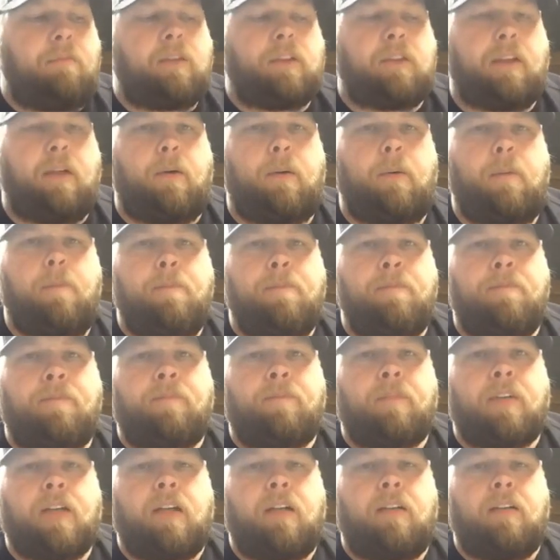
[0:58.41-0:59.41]
So
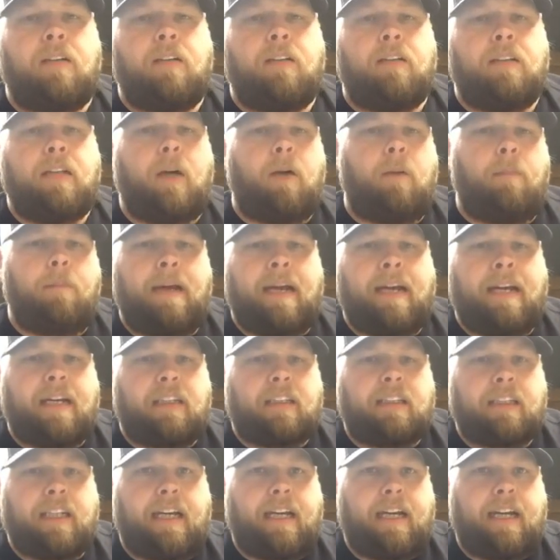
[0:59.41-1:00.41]
don't make a
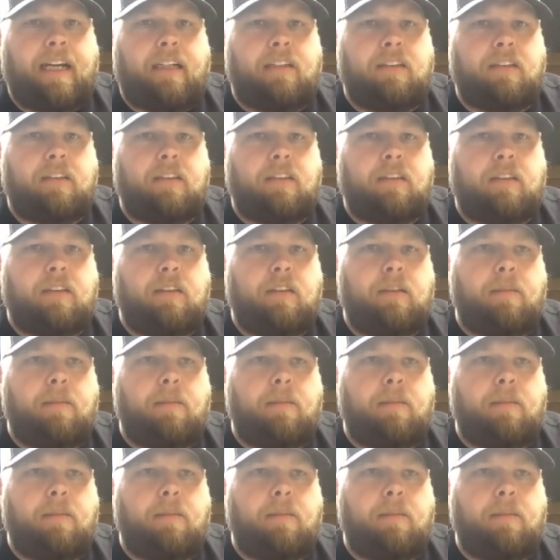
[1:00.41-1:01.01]
change,